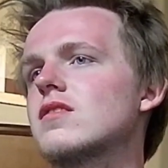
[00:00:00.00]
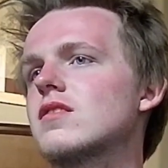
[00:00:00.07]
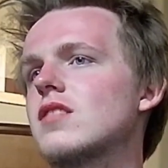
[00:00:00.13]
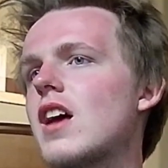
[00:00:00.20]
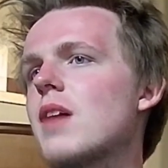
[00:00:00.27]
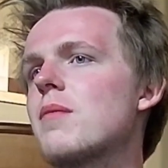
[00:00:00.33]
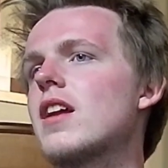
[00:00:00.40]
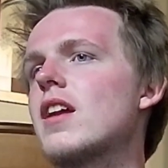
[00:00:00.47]

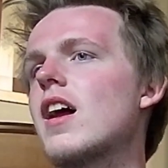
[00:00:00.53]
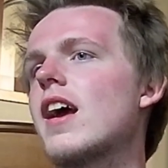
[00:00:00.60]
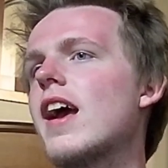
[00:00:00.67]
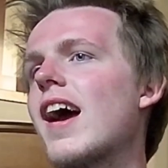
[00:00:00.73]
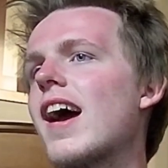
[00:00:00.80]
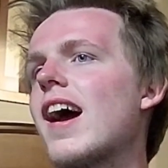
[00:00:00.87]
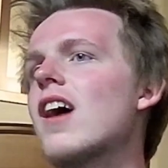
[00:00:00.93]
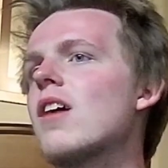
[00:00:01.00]
I mean, I
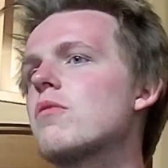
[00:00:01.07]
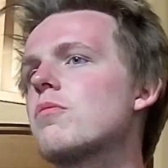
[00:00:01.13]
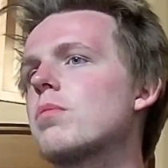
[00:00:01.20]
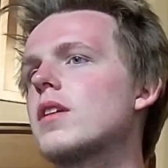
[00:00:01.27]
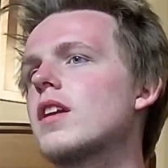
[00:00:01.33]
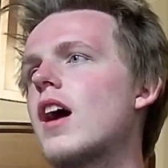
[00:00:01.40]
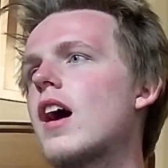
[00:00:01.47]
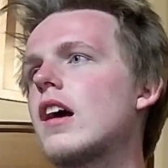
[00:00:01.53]
have,
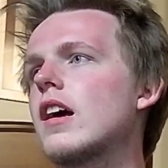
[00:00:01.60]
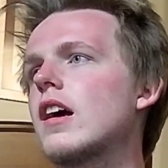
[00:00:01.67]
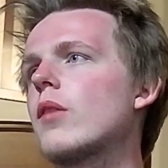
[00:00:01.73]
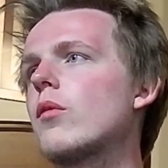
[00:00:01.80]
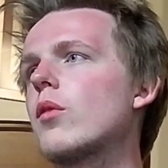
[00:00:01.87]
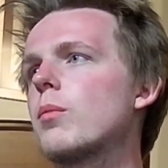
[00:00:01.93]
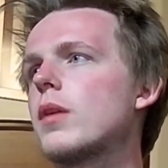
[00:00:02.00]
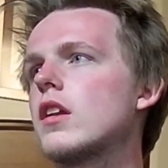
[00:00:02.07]
but I
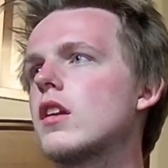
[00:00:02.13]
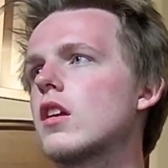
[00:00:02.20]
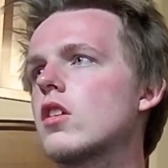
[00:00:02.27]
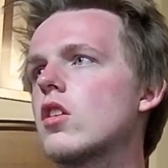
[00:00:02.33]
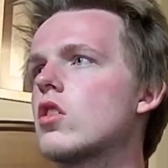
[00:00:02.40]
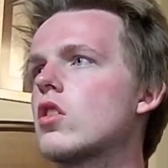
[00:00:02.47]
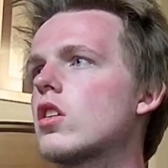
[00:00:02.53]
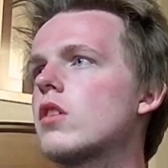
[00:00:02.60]
haven't been there
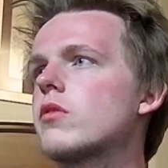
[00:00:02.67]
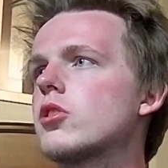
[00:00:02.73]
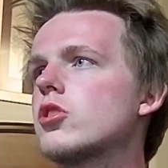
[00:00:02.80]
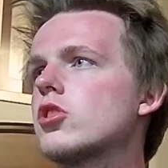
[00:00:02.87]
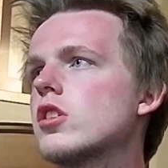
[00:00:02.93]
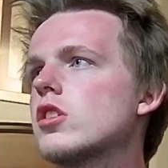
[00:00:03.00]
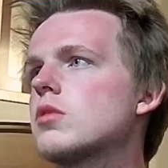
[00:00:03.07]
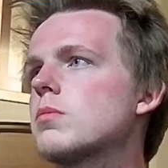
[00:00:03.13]
long enough to
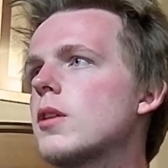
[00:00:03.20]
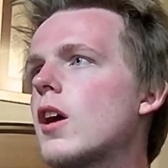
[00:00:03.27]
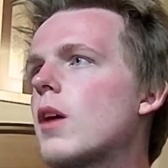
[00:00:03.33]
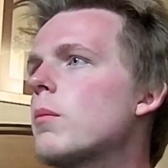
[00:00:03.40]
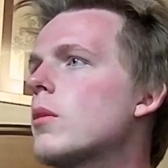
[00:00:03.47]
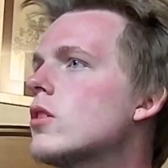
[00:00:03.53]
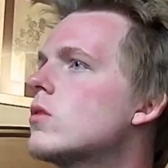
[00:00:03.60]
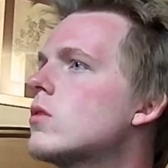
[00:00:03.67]
judge. But I'm
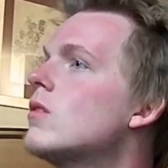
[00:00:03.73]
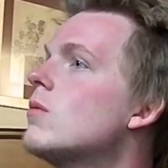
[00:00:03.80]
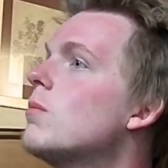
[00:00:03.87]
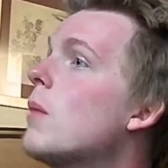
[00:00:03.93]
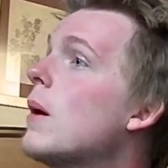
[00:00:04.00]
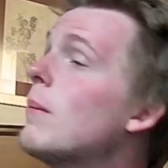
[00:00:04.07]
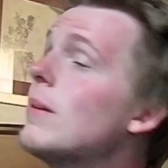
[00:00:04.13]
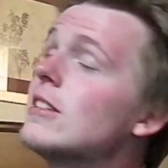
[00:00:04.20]

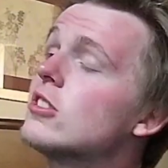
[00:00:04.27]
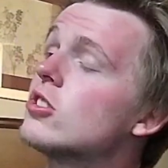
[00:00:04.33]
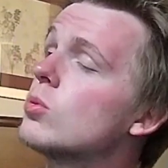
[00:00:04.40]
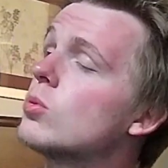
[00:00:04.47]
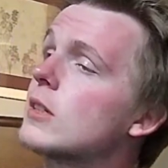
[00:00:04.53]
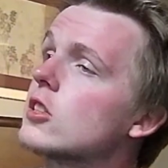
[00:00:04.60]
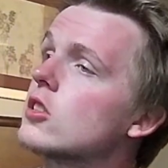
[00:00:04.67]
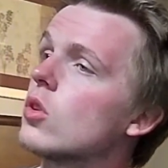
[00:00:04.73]
maybe
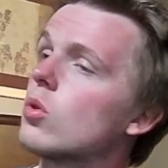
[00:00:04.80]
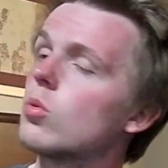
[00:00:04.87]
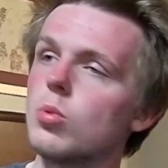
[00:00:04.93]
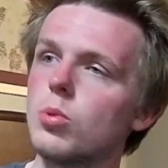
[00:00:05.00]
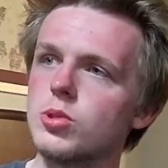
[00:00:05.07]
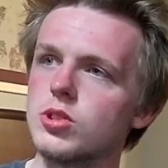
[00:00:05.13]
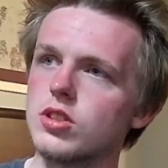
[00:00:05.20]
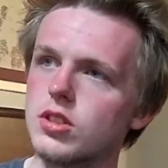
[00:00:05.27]
assuming so.
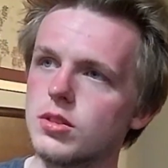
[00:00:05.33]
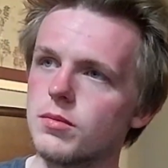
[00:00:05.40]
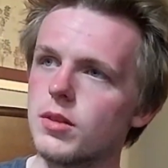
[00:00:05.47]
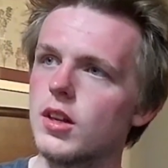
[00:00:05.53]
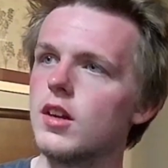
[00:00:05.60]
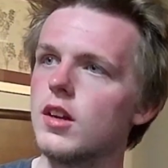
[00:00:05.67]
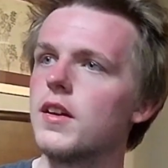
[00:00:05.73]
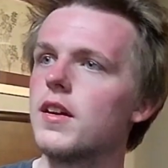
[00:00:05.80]
We'll see.
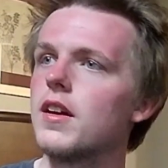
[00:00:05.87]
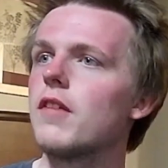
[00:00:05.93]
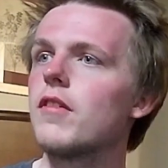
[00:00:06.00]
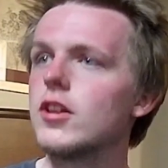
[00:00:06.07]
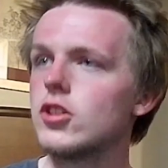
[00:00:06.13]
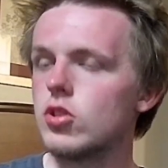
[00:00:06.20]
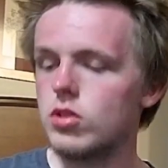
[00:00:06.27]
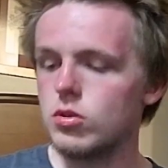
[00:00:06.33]

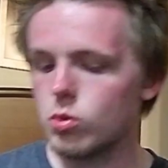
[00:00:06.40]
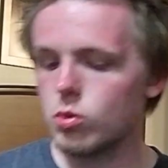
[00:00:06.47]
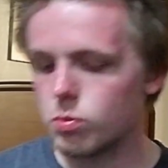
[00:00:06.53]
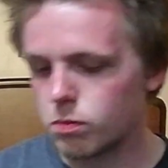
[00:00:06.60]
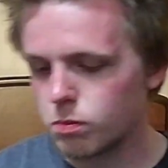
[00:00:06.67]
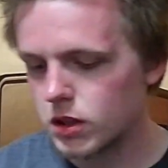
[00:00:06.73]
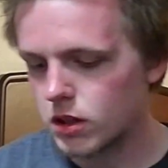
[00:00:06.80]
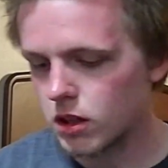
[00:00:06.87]
Eventually, we'll
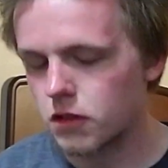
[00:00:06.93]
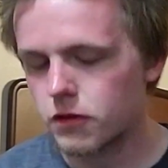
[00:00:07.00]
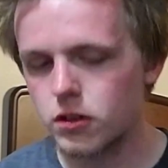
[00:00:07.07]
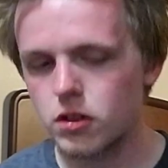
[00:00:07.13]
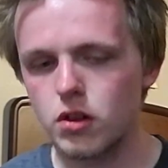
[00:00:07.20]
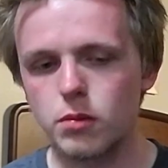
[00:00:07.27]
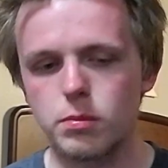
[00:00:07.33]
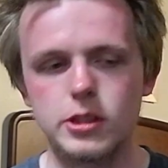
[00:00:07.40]
be there for
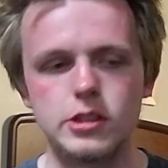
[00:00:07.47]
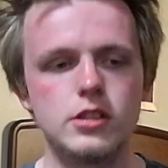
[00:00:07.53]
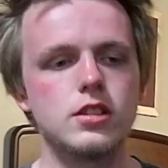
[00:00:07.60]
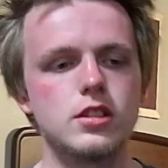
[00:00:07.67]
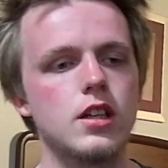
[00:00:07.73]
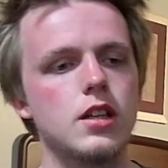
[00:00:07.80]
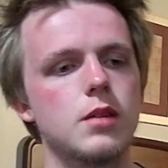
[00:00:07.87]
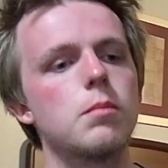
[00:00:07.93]
long periods of
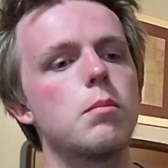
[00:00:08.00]
time.